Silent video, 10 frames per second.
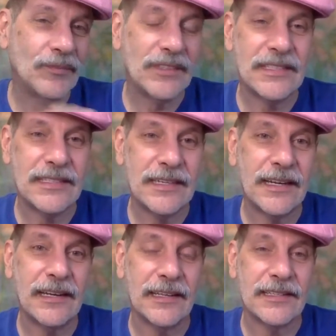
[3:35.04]
Sit
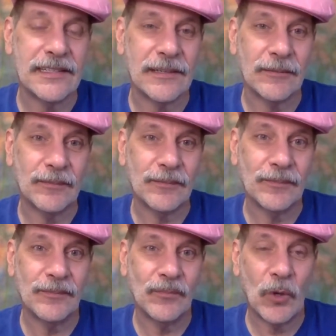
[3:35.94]
and listen.
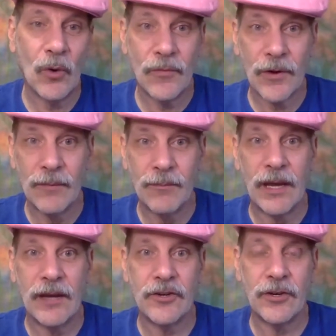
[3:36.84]
Offer
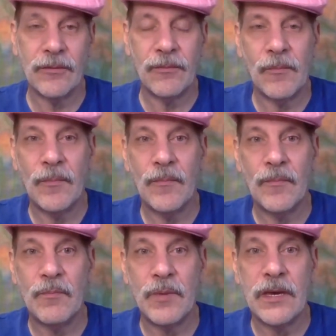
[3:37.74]
compassion.
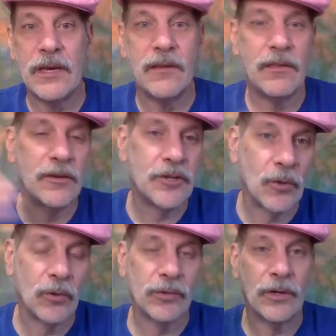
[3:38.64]
Be the
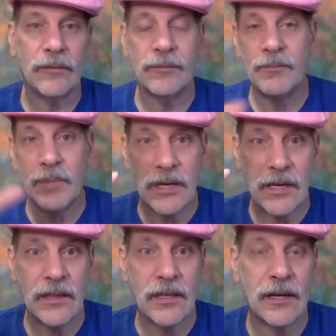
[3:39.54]
shoulder.
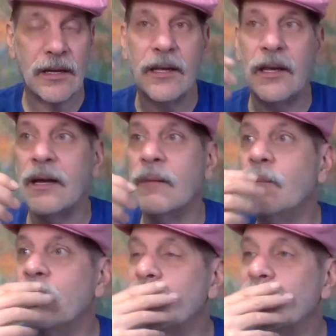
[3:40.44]
Be the um,
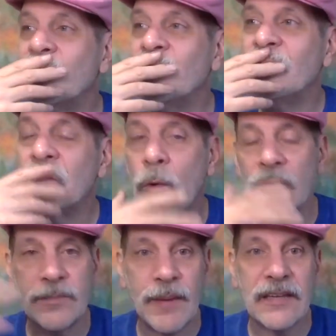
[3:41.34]

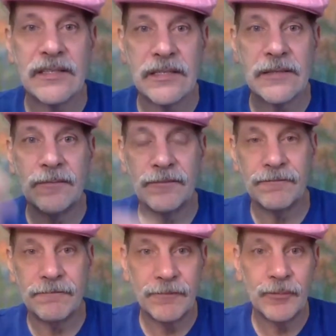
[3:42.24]
hold space.
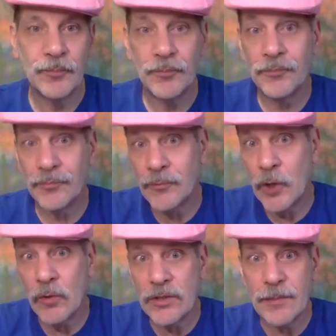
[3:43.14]

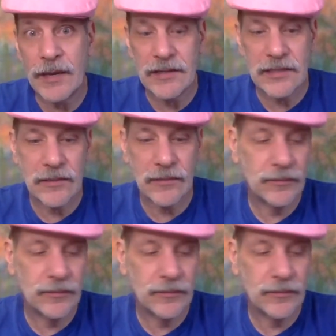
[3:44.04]
Hold space.